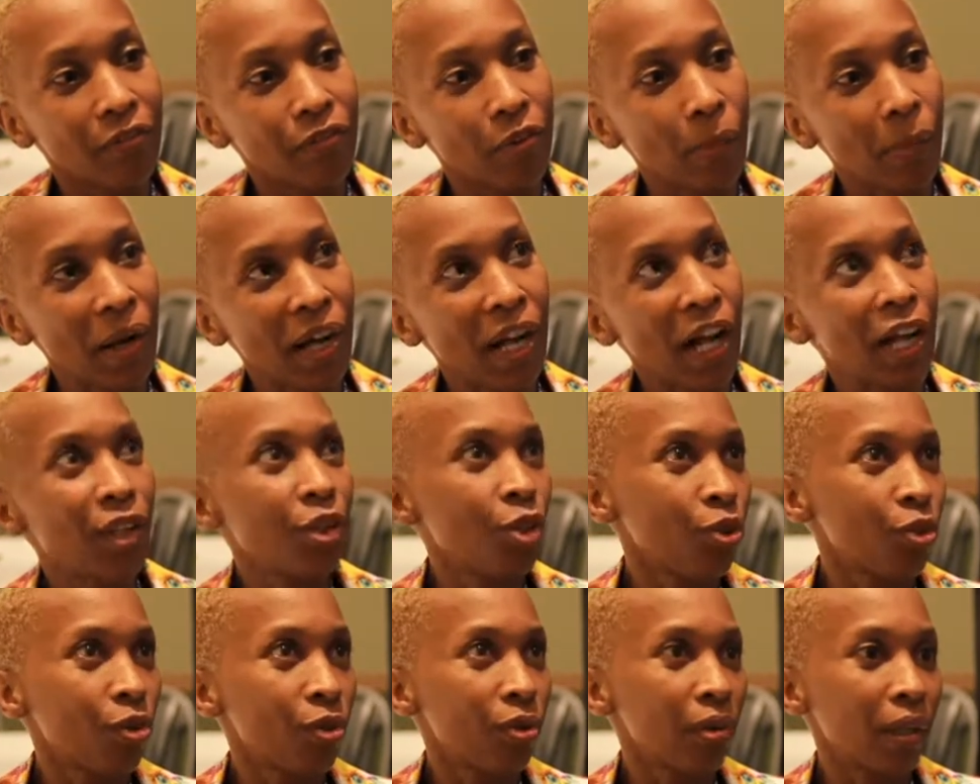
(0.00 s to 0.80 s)
a
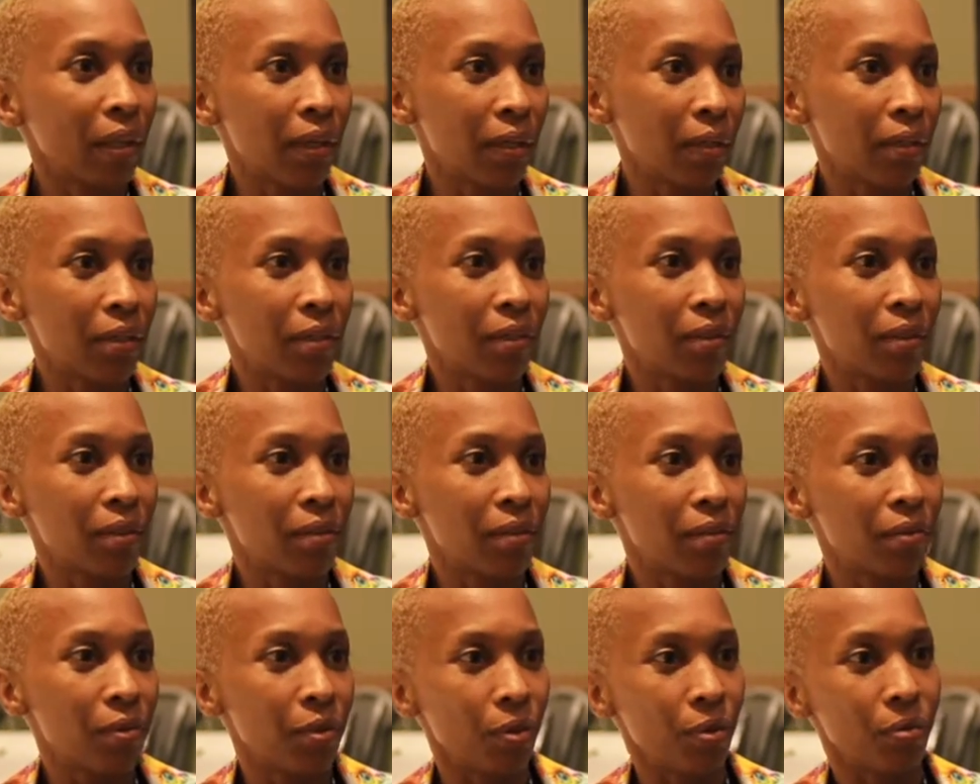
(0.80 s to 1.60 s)
cultural and
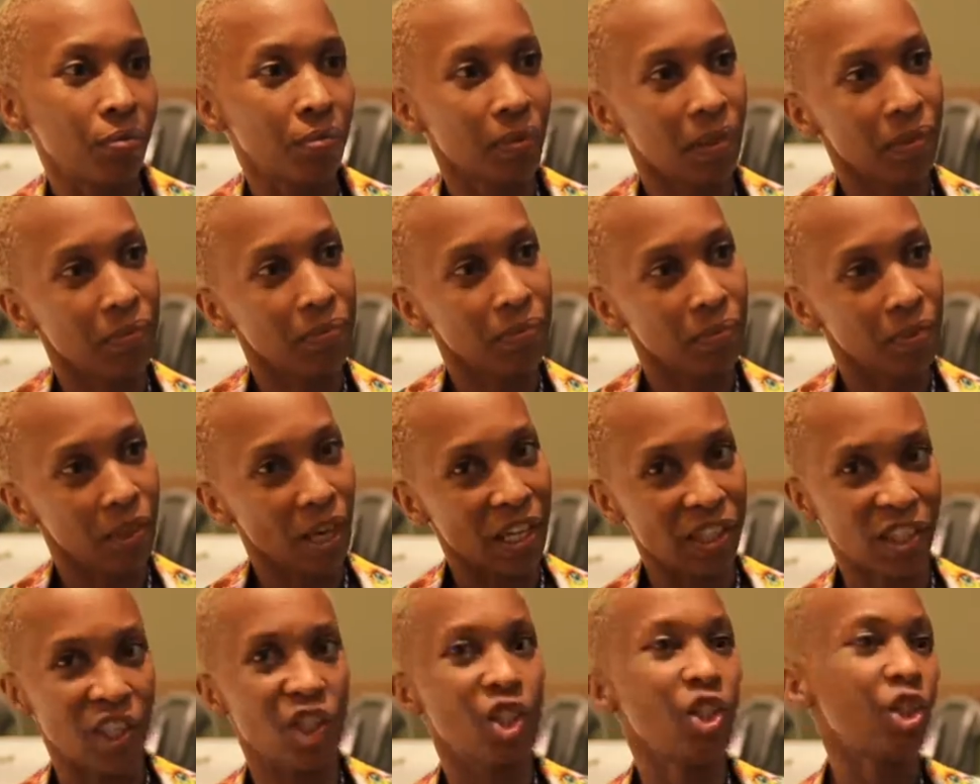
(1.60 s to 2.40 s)

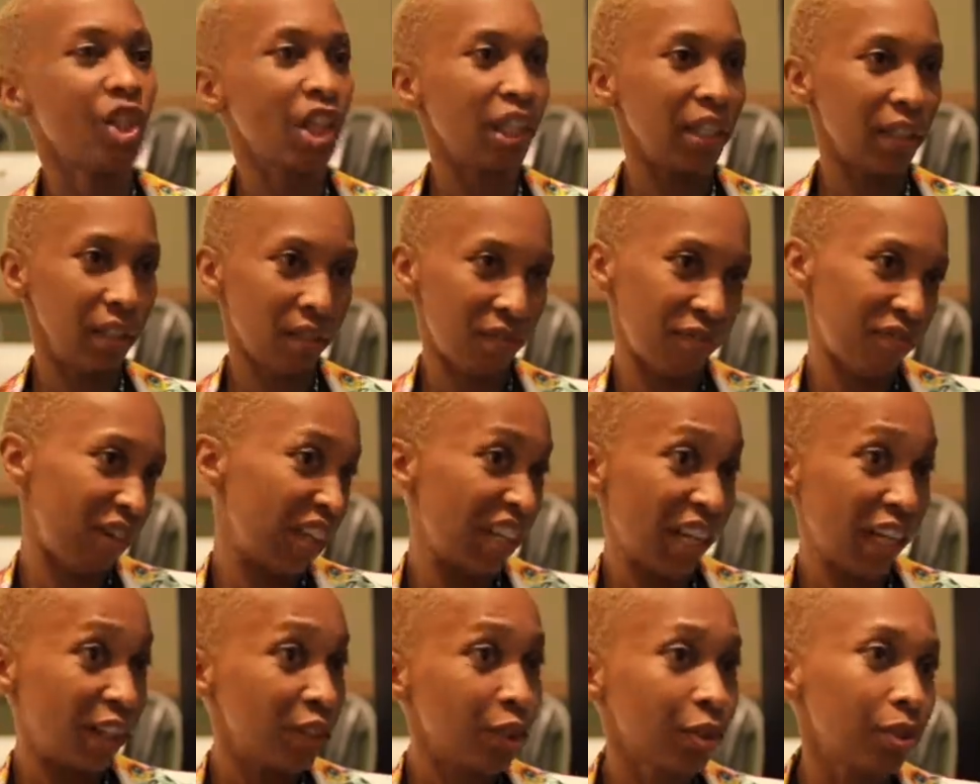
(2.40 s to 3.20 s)
essentially
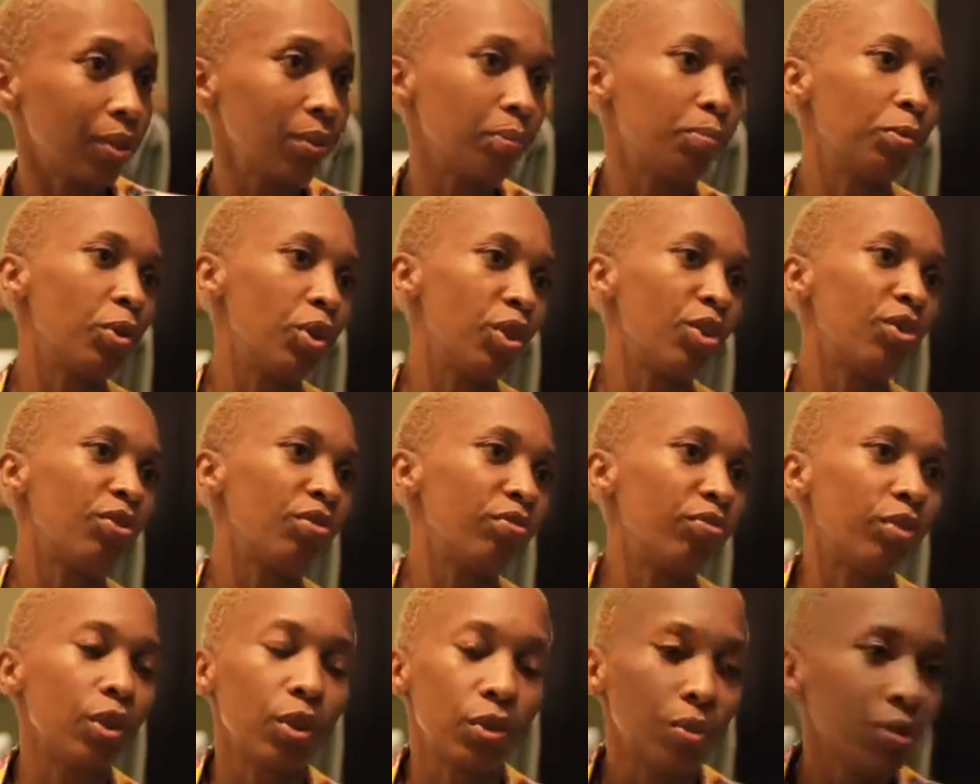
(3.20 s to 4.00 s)
financial point of
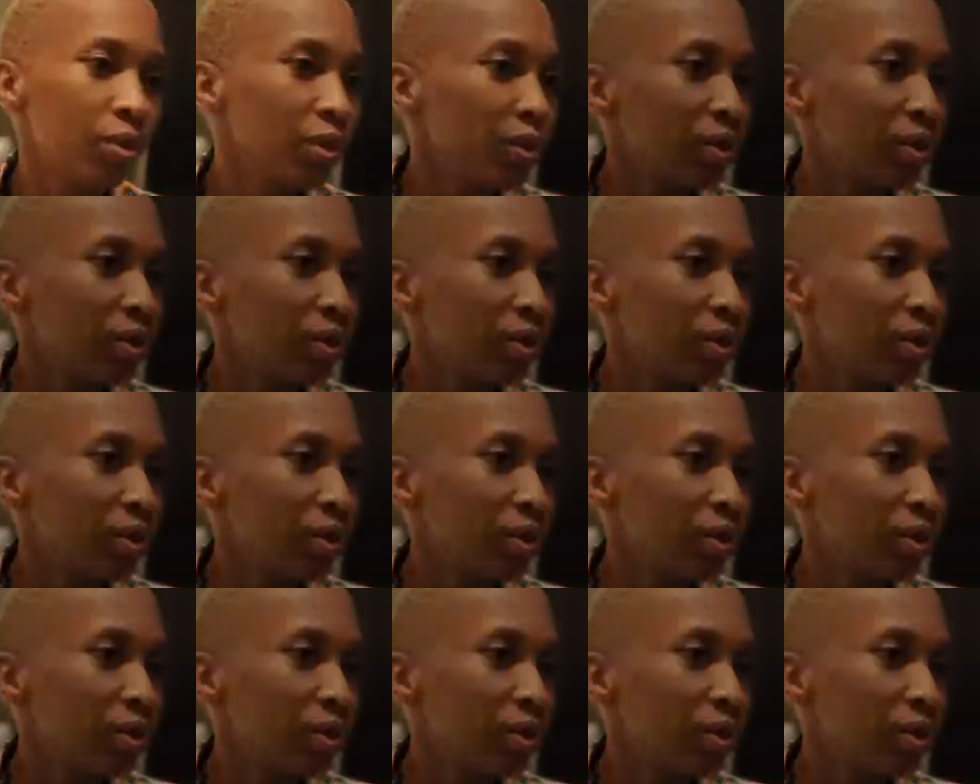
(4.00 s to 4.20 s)
view.